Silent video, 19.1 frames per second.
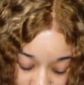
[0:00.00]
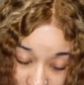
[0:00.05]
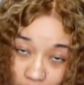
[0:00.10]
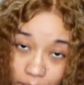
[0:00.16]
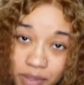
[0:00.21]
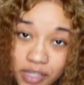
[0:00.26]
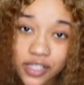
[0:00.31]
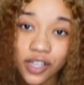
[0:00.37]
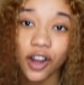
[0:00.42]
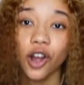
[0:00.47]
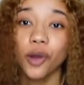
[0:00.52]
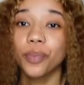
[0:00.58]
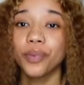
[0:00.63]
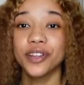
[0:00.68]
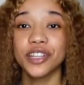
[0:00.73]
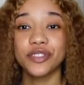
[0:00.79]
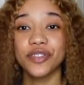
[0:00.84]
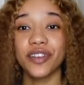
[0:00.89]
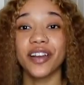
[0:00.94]
Let me start
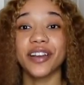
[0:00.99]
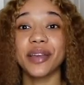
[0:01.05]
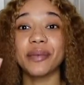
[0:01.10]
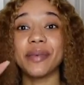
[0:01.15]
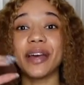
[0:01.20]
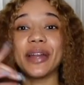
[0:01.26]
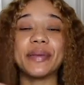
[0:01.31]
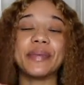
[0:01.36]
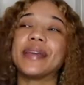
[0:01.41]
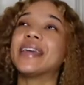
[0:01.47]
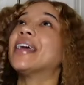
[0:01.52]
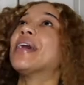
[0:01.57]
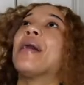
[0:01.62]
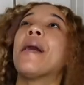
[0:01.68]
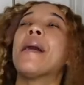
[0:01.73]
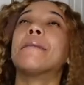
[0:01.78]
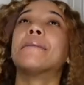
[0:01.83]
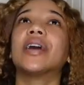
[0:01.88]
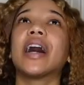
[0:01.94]
opening this for y'all get mad at me.
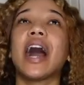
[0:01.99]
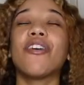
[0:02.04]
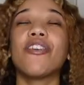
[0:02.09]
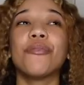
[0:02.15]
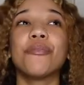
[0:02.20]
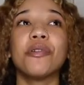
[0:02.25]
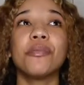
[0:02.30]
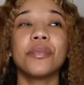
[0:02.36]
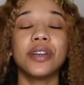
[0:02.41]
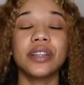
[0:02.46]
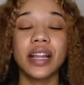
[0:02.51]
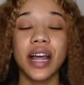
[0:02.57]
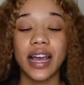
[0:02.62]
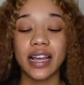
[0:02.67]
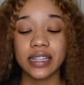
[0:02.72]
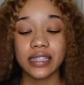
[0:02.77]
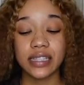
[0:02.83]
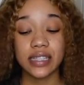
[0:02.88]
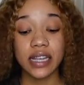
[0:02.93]
But I remember
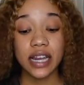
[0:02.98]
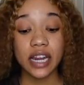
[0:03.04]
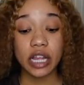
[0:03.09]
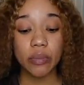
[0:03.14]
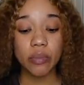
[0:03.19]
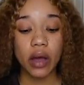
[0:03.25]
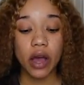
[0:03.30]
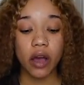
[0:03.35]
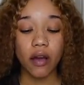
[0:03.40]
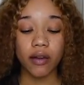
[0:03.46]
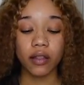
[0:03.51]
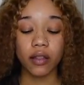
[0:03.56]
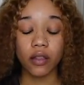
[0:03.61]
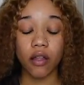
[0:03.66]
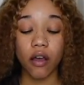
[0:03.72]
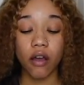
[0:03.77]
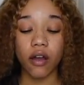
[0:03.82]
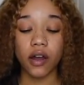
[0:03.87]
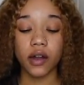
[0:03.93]
like setting my
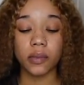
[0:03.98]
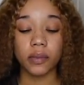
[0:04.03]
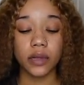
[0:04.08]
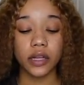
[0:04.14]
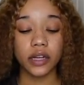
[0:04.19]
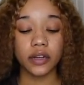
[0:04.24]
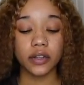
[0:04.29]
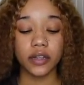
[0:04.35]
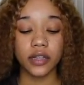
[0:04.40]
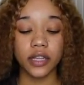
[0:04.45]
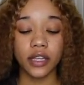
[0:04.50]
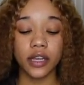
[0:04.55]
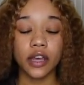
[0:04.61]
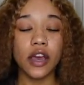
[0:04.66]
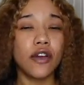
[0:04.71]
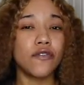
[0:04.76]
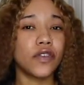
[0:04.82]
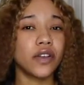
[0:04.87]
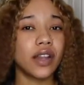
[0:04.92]
alarm literally
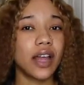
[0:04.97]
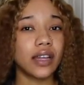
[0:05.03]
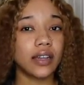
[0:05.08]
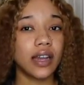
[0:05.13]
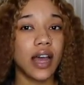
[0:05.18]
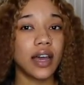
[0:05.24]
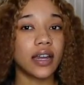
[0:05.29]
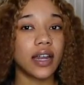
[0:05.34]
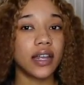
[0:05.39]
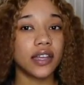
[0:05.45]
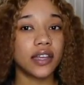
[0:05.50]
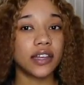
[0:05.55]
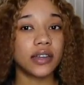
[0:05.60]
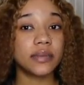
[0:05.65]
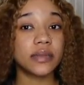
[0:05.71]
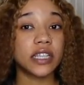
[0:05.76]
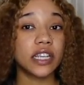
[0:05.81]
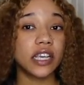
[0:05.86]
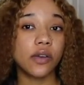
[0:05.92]
for like 9
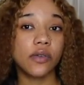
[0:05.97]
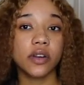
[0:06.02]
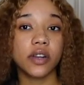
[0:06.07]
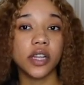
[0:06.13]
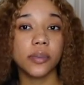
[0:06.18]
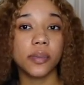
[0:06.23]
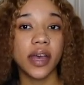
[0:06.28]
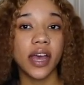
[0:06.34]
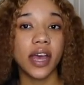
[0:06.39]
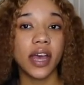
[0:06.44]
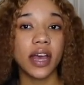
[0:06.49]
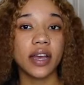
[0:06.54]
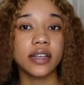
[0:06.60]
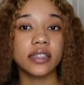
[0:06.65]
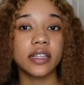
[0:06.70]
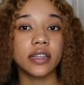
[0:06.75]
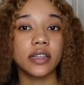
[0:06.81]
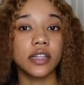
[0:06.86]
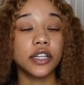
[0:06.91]
a.m. to get one of the
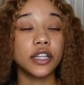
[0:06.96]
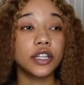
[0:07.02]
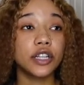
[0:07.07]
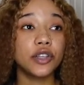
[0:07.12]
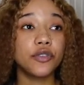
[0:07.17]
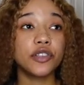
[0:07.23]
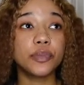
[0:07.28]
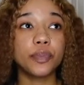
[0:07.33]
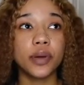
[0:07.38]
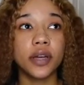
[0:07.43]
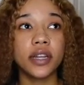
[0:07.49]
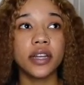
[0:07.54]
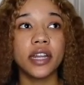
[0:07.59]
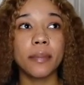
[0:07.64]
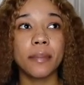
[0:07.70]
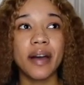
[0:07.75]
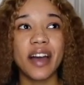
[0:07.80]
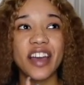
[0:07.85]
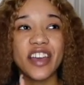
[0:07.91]
bags. Literally was putting
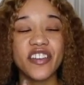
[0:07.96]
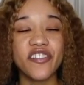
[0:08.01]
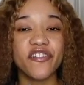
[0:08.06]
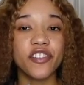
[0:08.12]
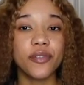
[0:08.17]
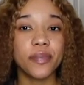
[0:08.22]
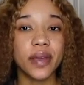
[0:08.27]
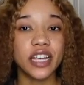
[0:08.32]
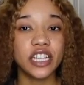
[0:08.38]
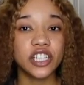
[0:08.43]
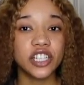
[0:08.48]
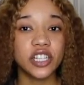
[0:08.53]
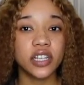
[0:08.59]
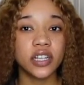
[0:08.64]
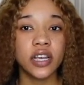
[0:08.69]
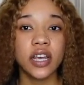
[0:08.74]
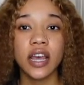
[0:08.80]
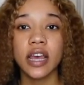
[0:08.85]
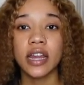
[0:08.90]
in my
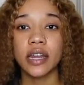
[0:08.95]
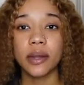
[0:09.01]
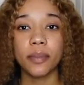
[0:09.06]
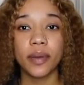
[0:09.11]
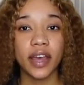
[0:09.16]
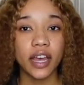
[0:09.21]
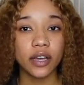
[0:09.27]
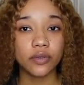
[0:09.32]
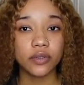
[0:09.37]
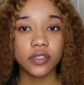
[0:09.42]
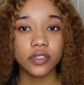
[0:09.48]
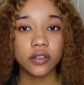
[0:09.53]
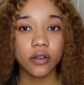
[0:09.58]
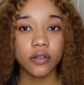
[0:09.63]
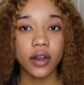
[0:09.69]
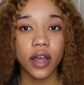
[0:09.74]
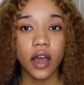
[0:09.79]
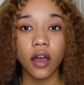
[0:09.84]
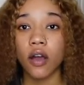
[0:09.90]
information. The bag was
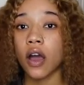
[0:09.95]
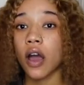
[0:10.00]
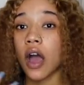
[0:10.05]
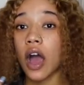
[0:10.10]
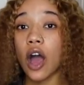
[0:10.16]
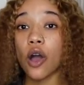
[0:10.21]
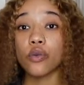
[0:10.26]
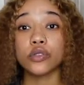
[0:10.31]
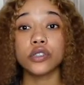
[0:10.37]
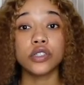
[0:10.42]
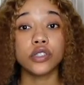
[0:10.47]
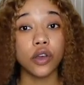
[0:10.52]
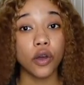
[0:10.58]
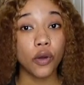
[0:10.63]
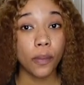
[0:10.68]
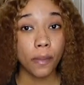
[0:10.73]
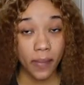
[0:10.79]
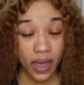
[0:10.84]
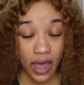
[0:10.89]
sold out. I was
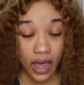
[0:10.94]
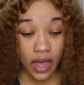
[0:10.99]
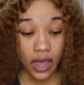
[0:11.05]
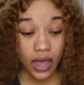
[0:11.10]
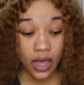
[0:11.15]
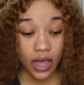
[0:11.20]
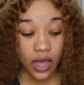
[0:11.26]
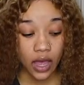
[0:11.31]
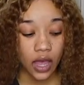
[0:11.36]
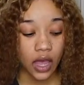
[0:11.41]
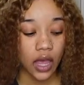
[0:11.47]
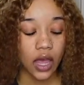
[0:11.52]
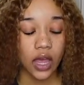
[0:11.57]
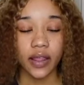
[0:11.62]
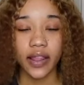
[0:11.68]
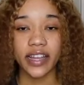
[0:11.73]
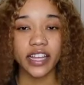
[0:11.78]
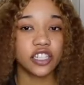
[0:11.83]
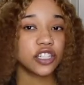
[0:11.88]
so mad.
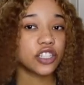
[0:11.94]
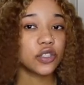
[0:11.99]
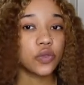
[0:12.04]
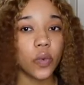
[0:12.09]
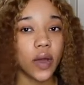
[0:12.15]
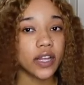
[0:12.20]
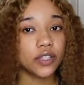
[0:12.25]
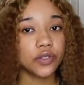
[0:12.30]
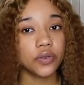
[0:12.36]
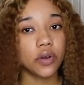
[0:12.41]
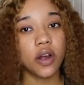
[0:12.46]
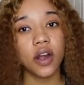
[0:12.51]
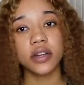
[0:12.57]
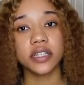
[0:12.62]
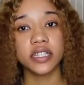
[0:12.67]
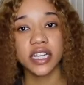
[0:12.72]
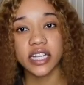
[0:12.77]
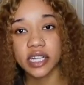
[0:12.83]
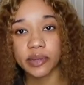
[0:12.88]
Like it's just way too
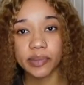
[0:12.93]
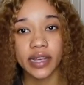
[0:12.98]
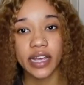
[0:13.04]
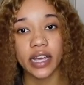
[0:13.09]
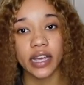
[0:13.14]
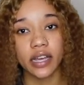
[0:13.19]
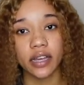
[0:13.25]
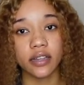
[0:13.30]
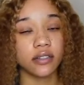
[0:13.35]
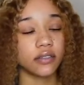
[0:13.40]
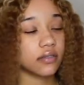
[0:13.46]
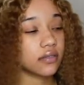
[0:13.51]
hard to get the bag.